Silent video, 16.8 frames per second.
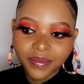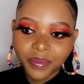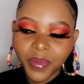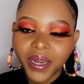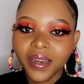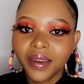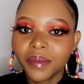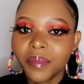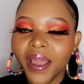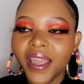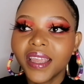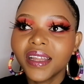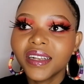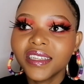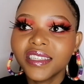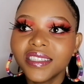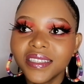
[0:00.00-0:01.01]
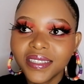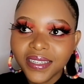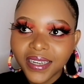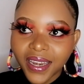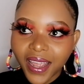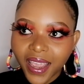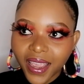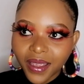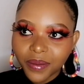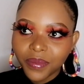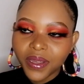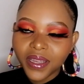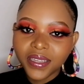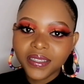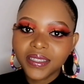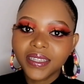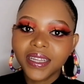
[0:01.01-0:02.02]
My, my English name
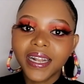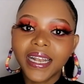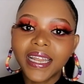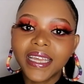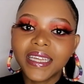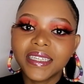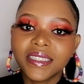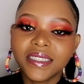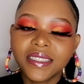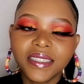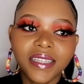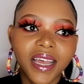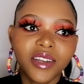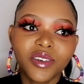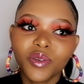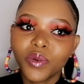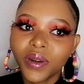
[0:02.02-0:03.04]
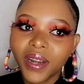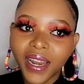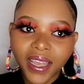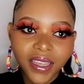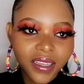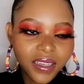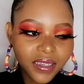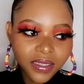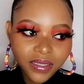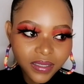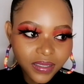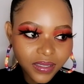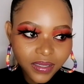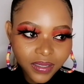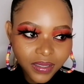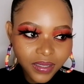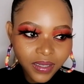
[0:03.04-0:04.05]
is Gladys. I don't like it.